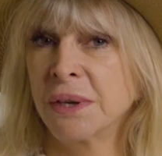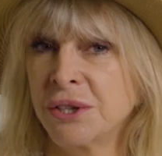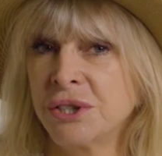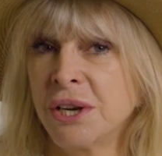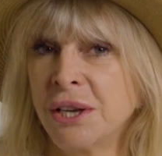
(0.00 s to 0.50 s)

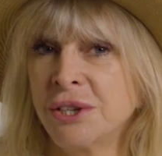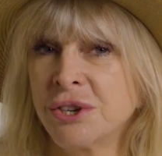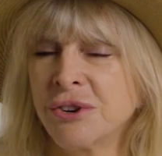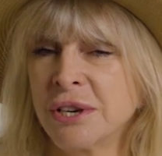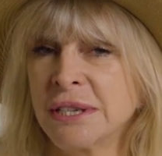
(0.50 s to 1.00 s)
can change
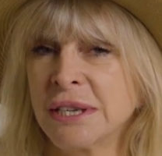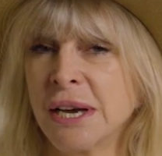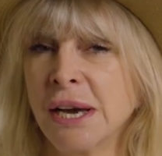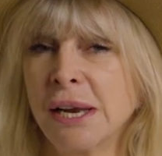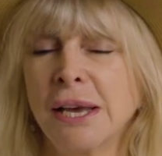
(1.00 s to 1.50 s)
your
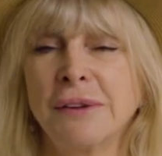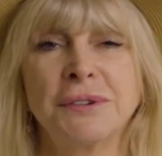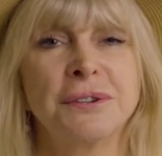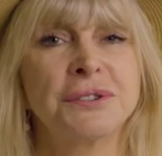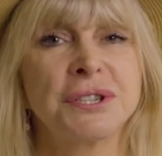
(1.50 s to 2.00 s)
entire life,
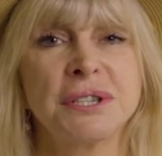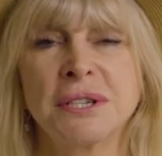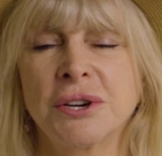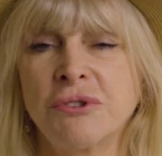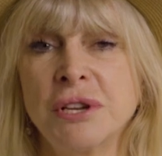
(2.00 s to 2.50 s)
not just
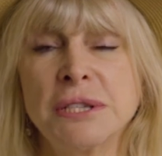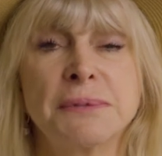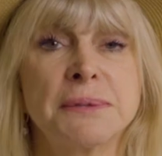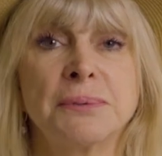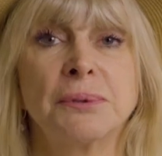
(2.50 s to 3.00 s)
at
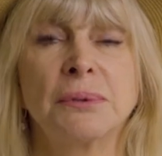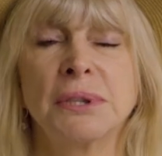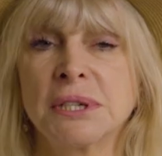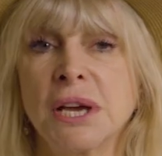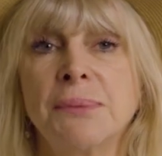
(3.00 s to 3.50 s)
Christmas, but all
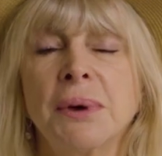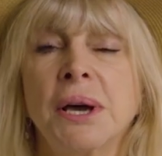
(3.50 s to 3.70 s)
the time.